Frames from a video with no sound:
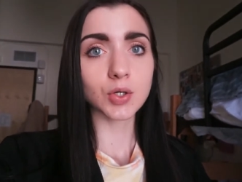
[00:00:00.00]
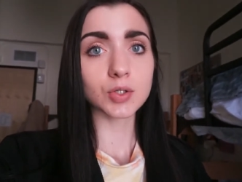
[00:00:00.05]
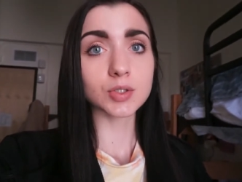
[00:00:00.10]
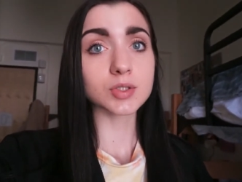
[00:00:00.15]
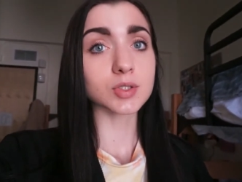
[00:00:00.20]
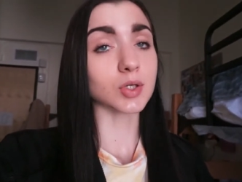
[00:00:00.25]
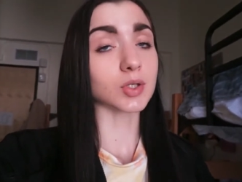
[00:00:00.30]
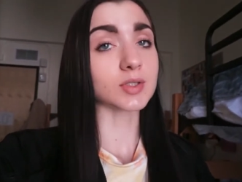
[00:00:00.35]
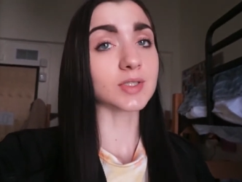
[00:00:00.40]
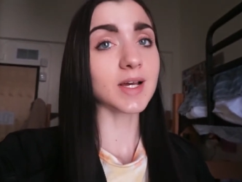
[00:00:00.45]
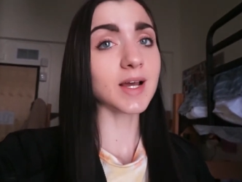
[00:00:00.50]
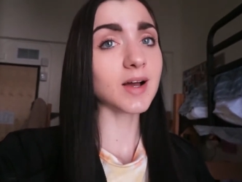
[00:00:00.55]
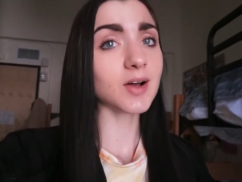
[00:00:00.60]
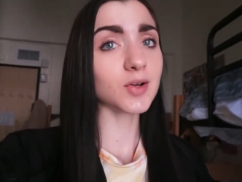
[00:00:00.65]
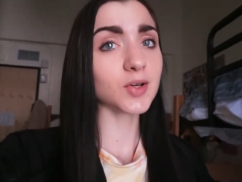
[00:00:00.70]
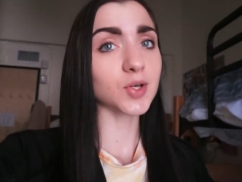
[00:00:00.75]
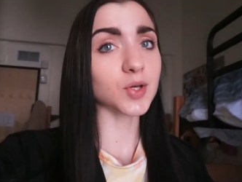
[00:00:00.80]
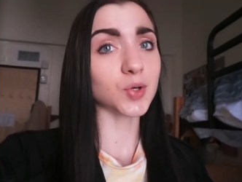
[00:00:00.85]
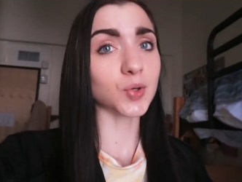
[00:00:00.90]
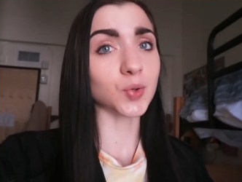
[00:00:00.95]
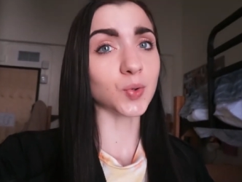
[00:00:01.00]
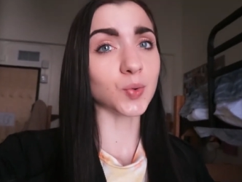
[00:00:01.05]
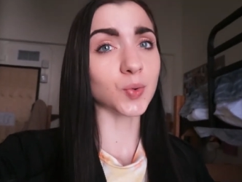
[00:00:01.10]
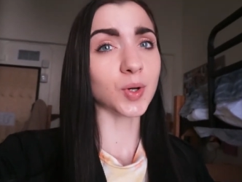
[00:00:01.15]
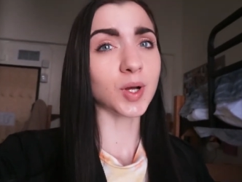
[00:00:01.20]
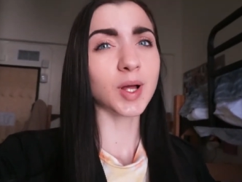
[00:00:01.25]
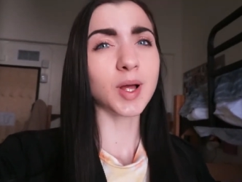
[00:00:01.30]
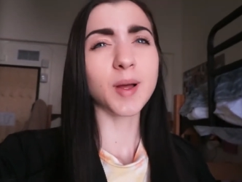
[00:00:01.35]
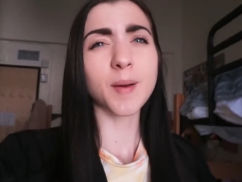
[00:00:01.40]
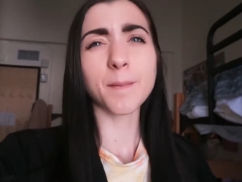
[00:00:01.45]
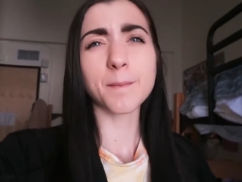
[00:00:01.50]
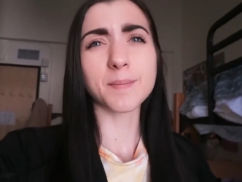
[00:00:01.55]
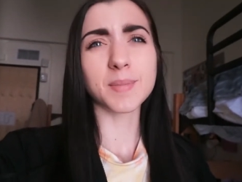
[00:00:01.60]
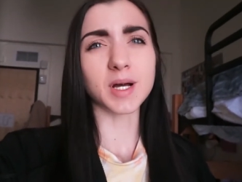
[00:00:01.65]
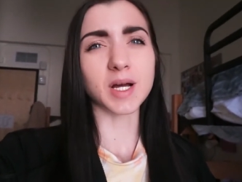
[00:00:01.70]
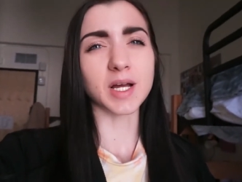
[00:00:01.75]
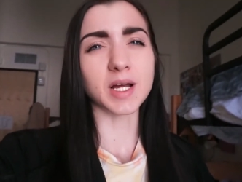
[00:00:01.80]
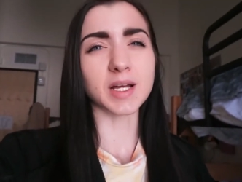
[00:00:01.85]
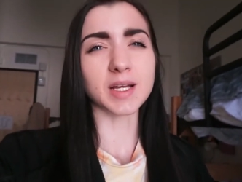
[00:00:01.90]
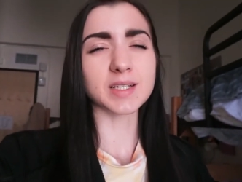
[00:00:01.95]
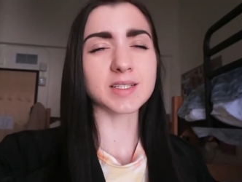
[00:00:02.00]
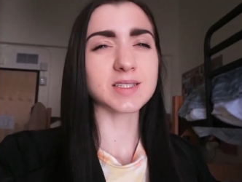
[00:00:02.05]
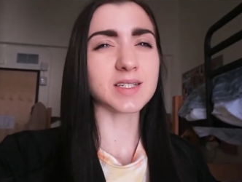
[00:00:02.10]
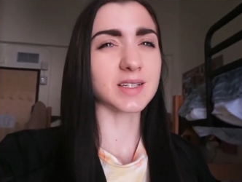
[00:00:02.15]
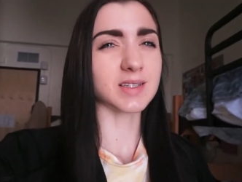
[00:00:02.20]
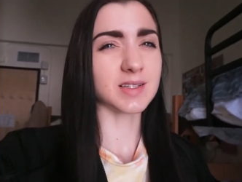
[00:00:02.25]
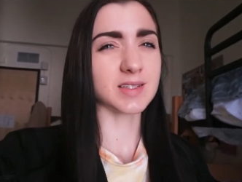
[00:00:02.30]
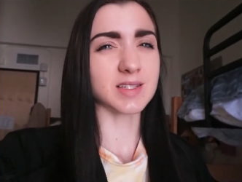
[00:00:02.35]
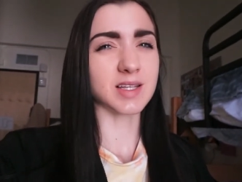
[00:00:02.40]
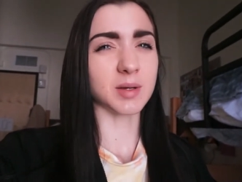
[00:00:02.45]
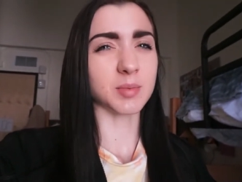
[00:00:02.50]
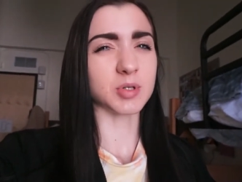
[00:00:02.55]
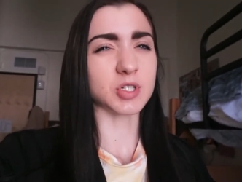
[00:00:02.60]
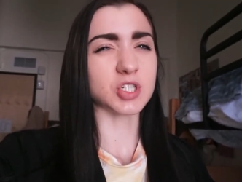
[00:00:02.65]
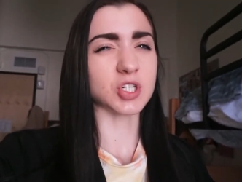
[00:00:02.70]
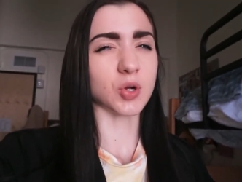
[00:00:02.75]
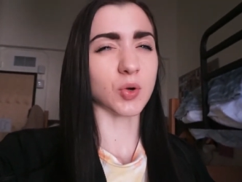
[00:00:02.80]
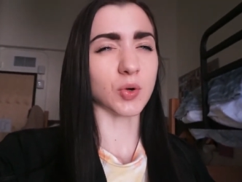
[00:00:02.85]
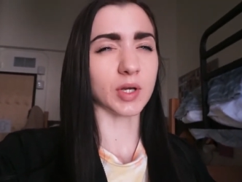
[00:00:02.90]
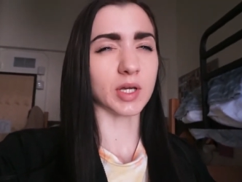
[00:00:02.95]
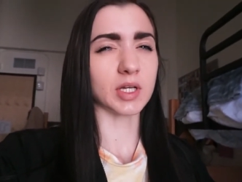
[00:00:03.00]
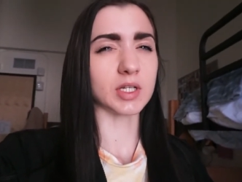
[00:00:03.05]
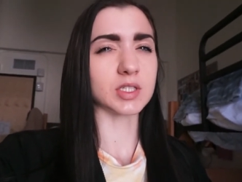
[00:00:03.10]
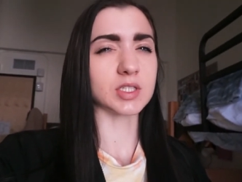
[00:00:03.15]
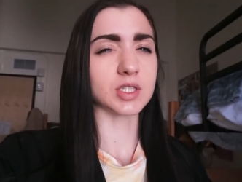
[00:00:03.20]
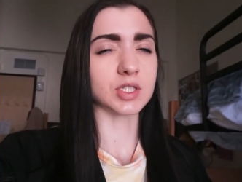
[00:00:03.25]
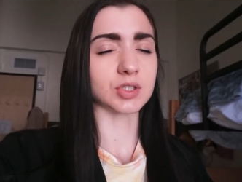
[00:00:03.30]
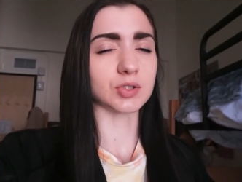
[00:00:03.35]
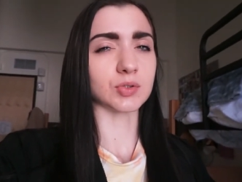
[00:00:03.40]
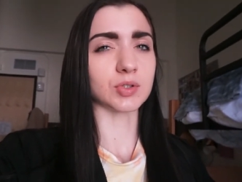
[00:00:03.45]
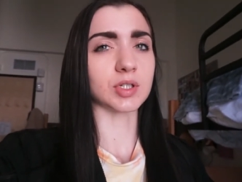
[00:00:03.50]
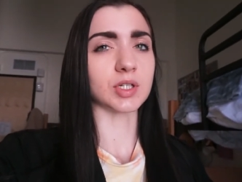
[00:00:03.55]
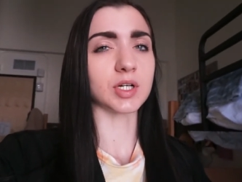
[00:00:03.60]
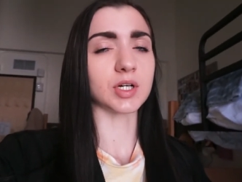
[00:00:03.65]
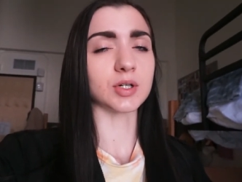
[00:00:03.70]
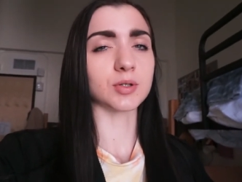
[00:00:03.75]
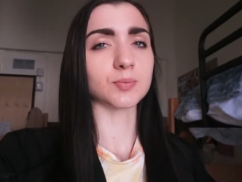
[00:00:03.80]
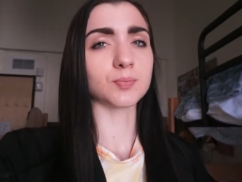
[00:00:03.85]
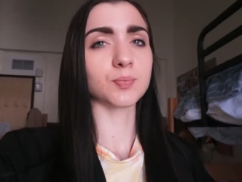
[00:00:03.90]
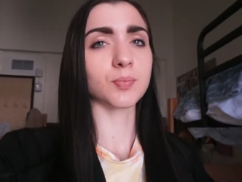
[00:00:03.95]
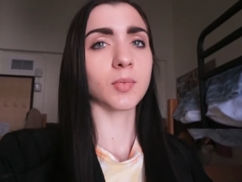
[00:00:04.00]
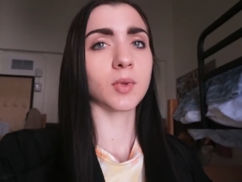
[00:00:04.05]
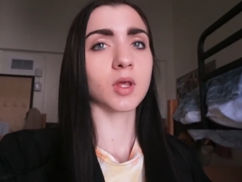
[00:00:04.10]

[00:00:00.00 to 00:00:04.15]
so I'll tell you but it's not the same as showing it to you you know